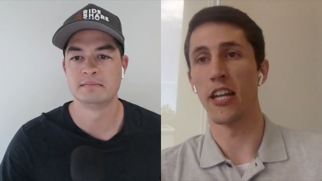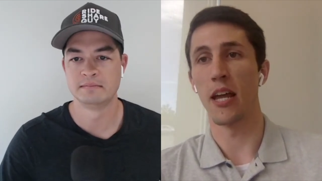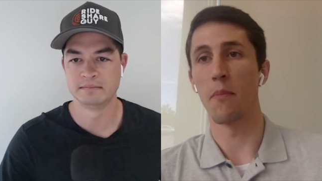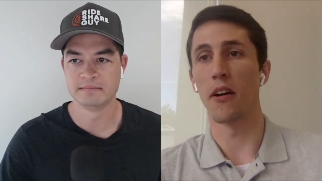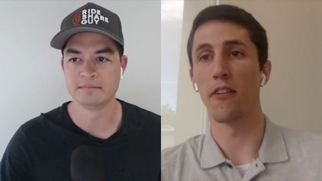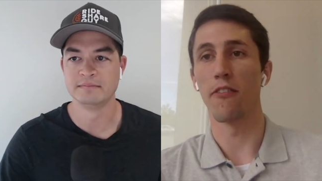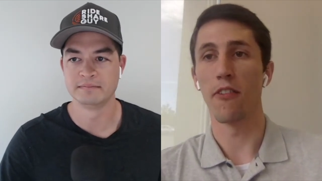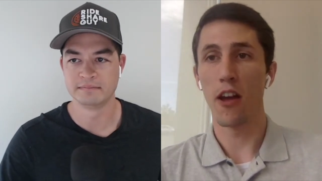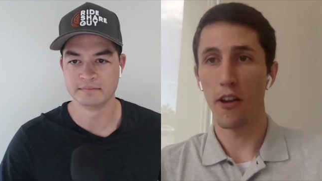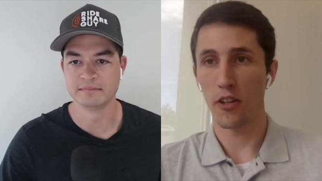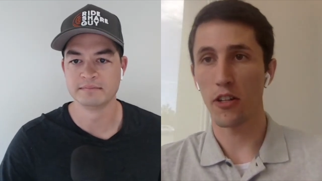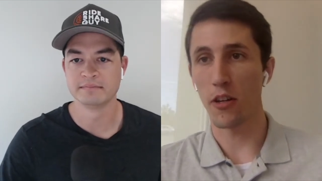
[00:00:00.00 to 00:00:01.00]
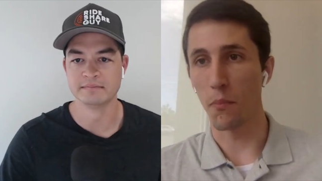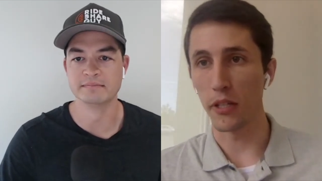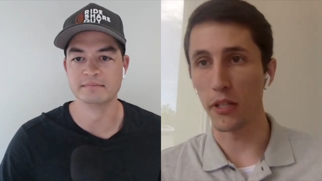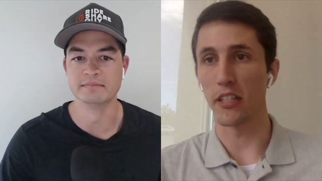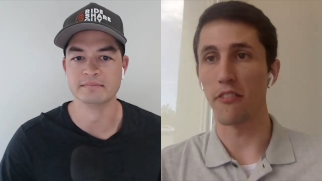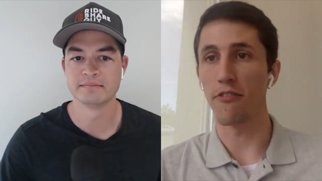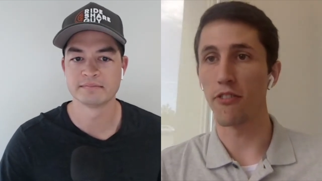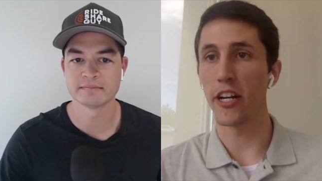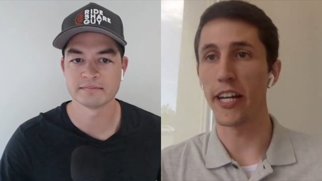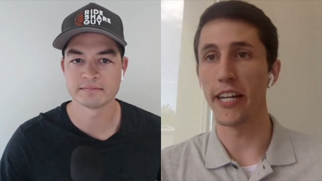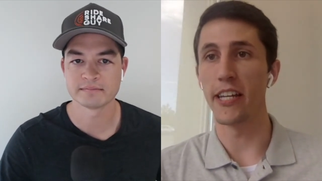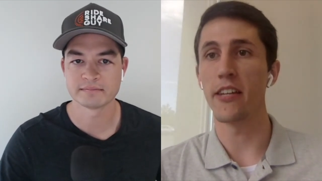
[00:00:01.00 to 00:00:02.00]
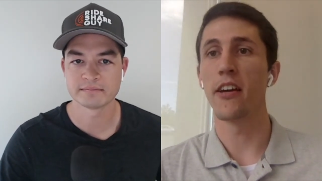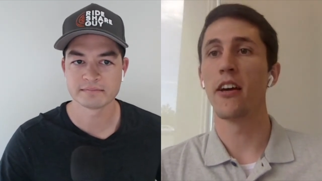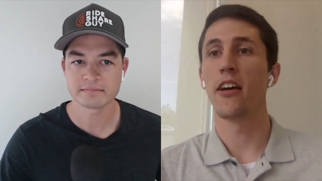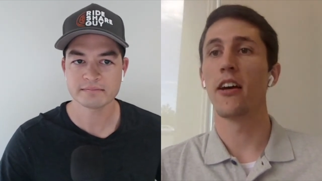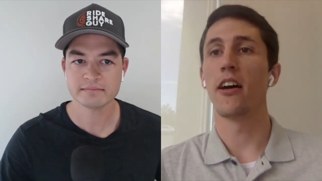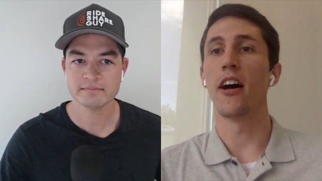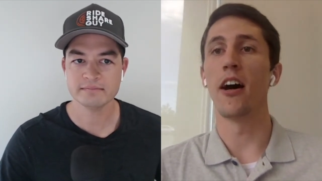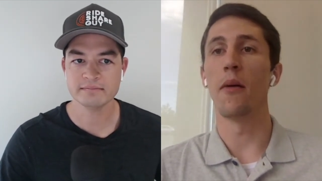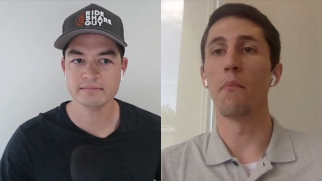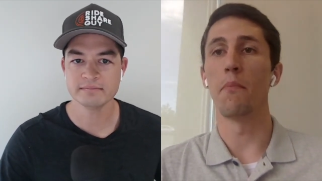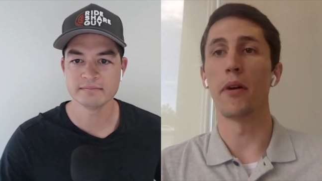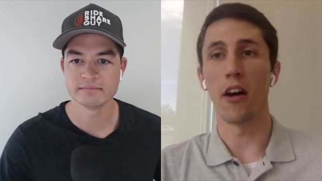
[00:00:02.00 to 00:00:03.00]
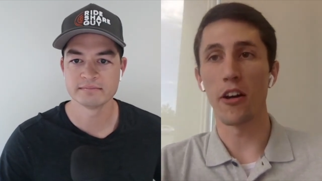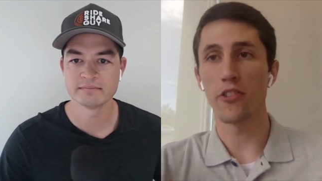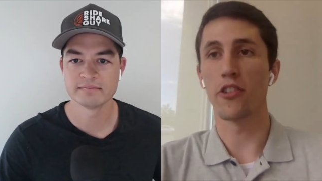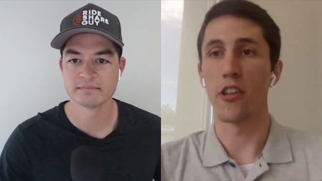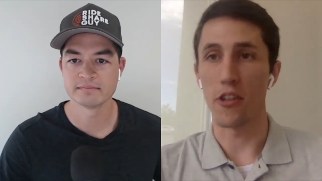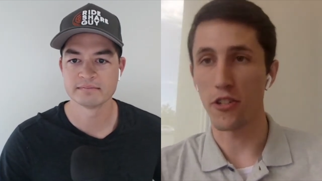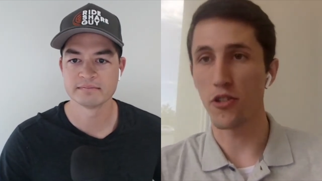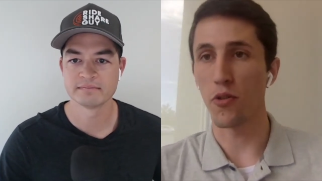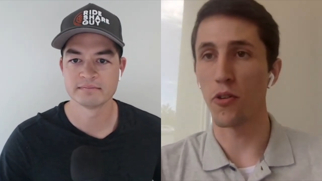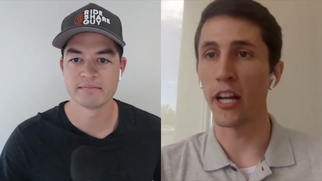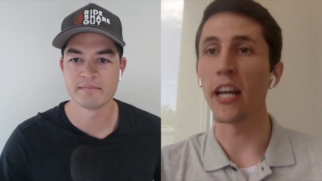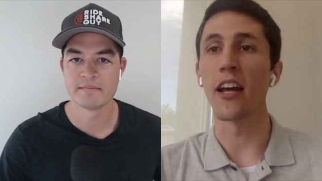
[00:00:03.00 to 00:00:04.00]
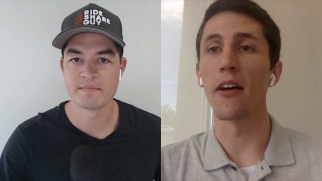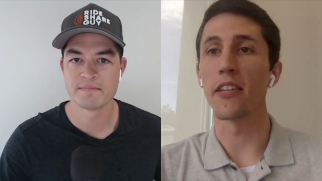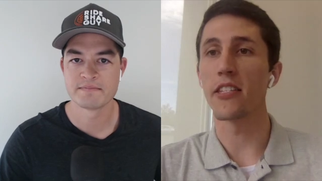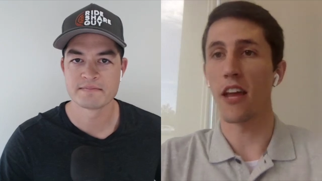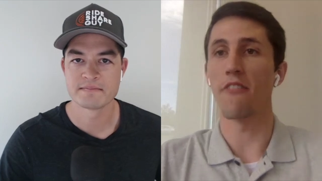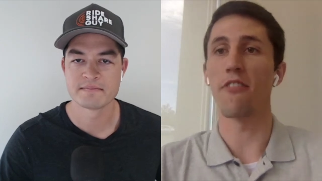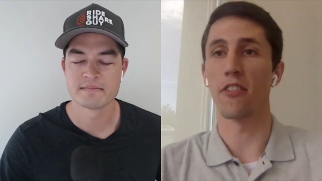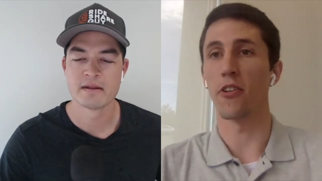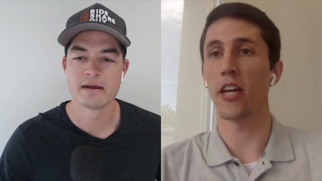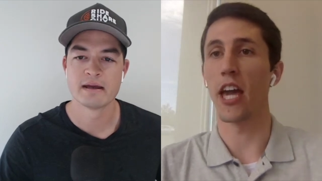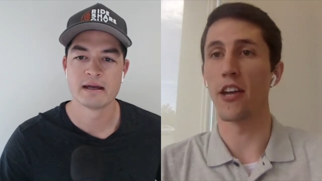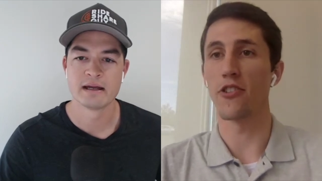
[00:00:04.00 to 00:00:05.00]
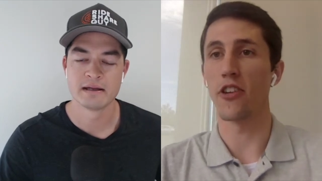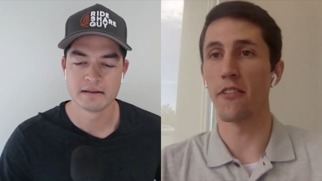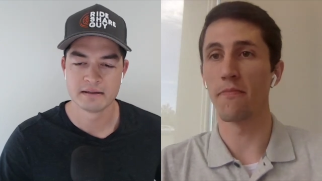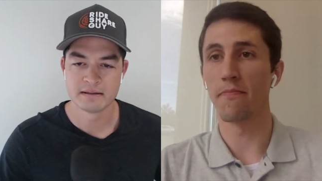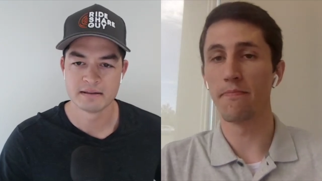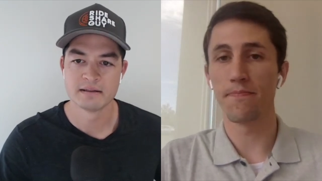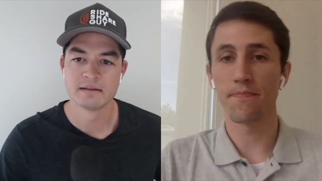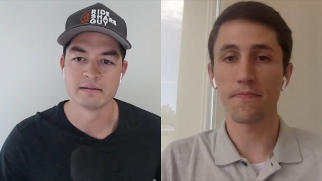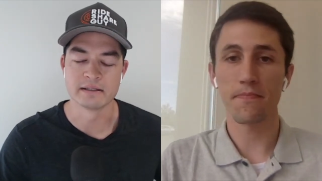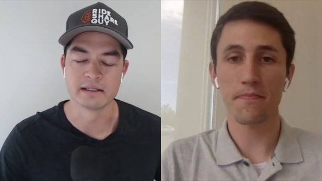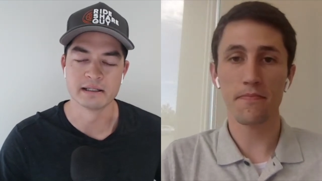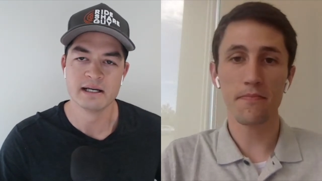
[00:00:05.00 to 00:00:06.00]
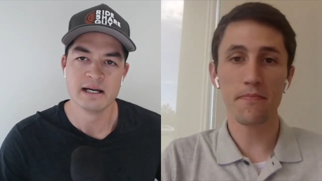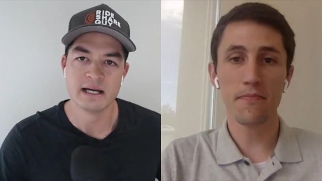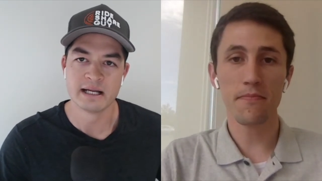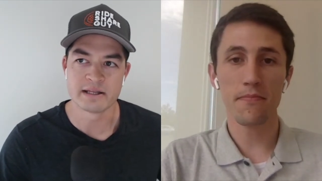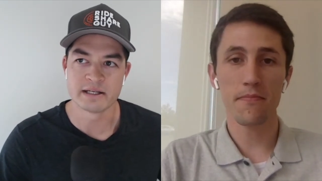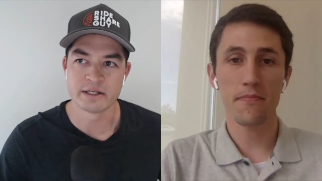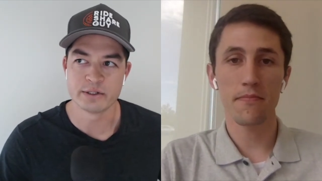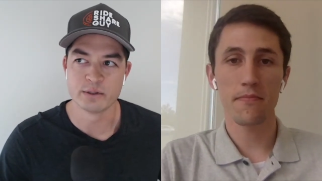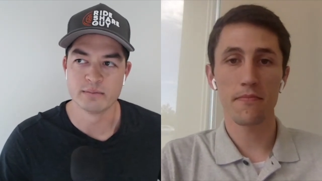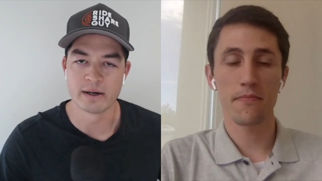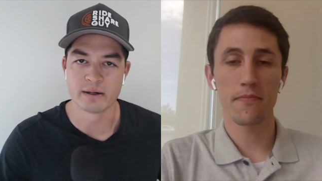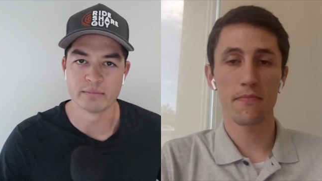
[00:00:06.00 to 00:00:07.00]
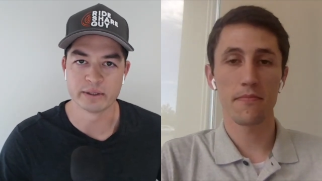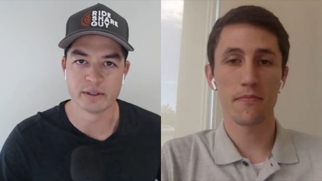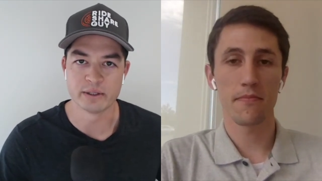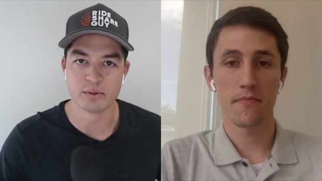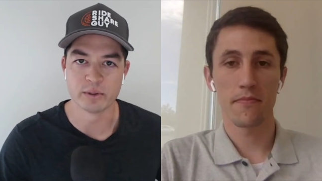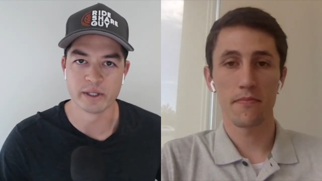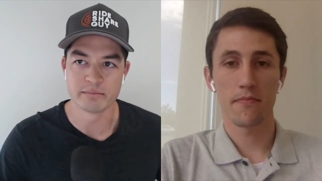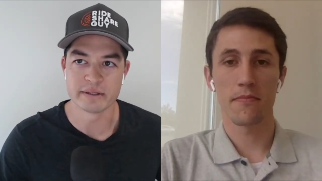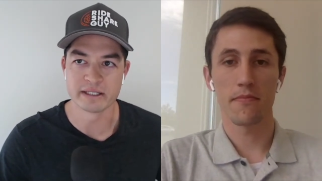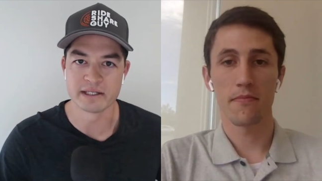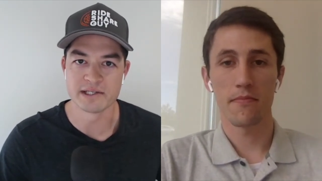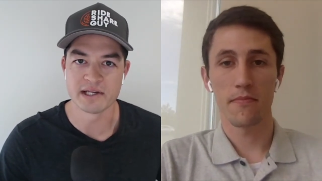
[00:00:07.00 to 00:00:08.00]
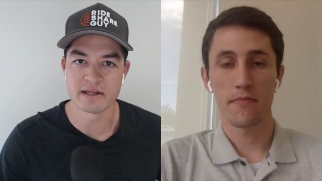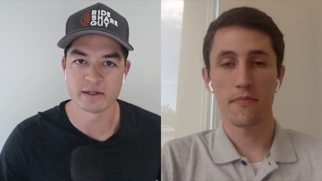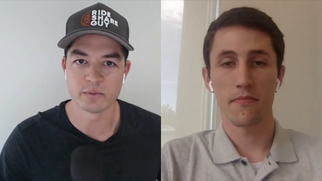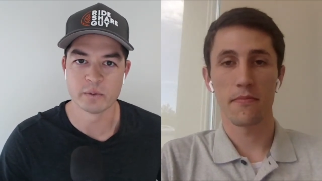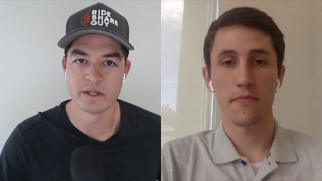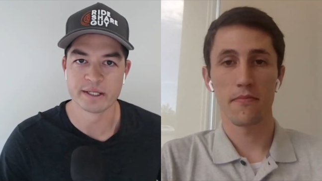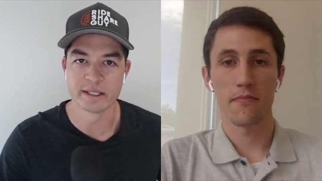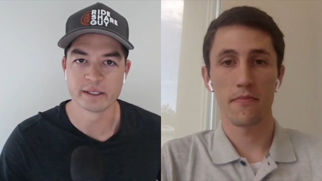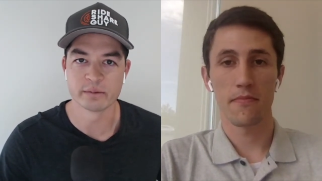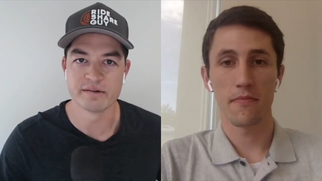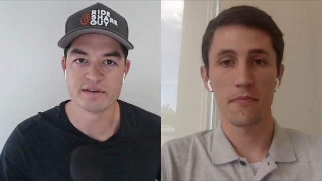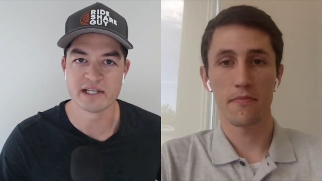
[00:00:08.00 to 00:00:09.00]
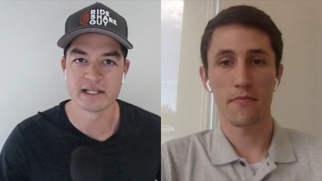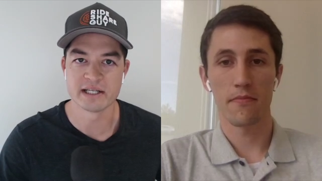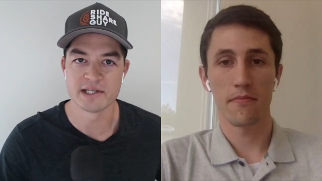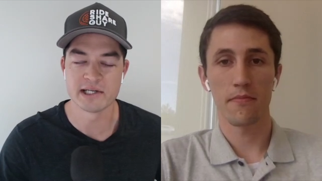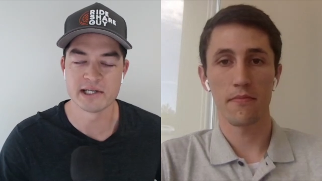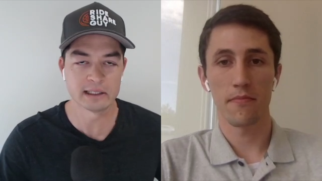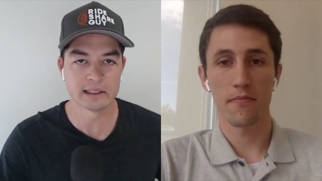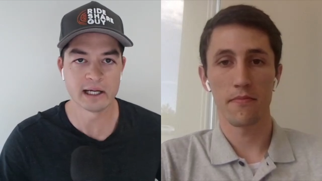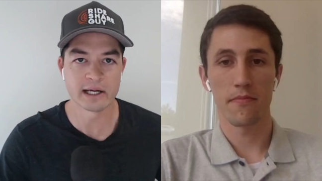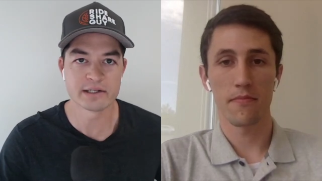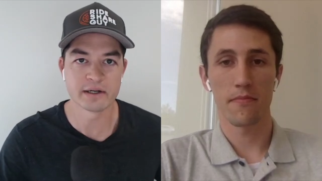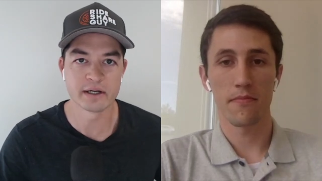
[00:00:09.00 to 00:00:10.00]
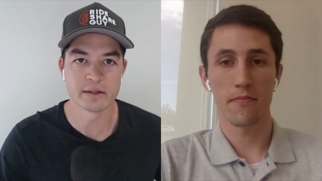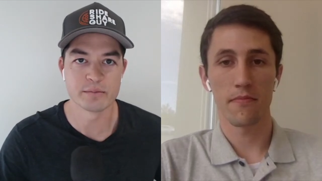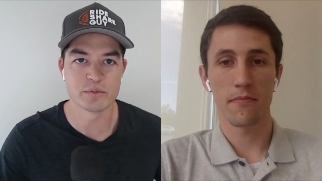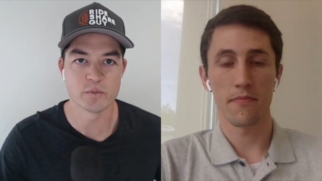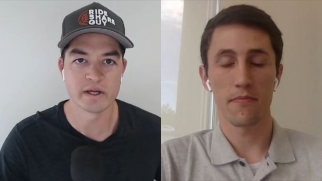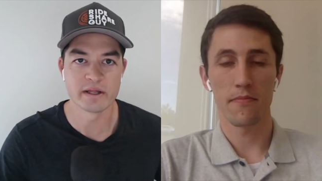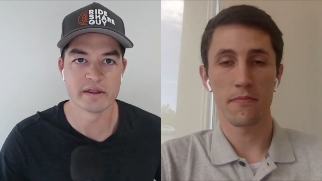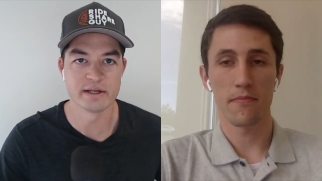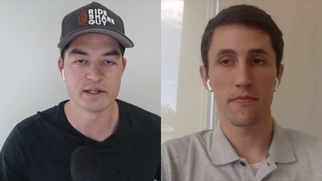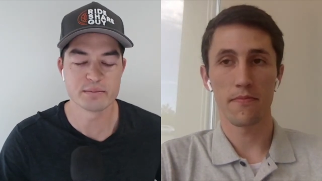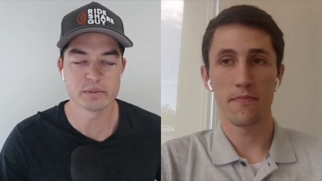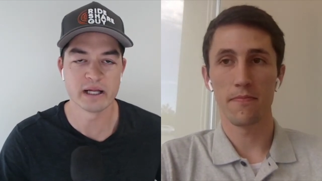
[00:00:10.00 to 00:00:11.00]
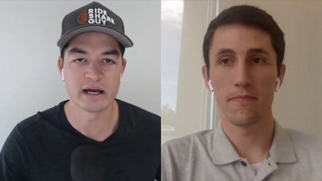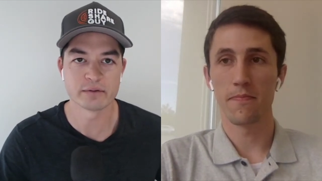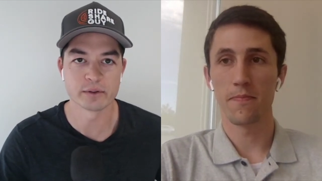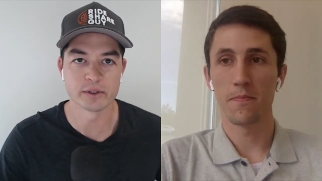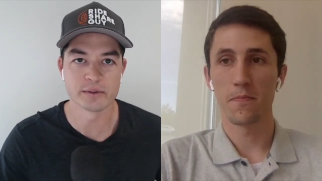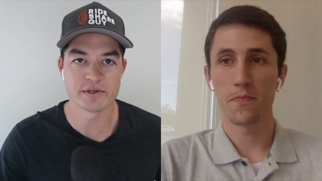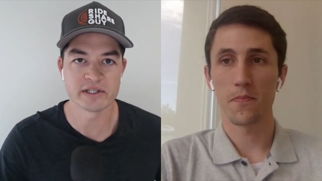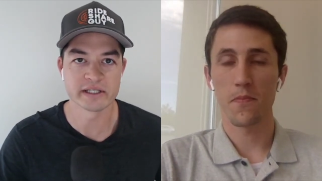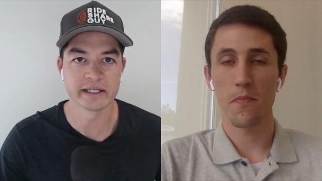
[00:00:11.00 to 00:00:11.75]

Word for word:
Speaker 1: on neighbor mm-hmm. completely free, um, but also you're storing in a safer location.
Speaker 2: Yeah. And I think you brought up a good point because I think one thing we've seen is that a lot of times with these platforms and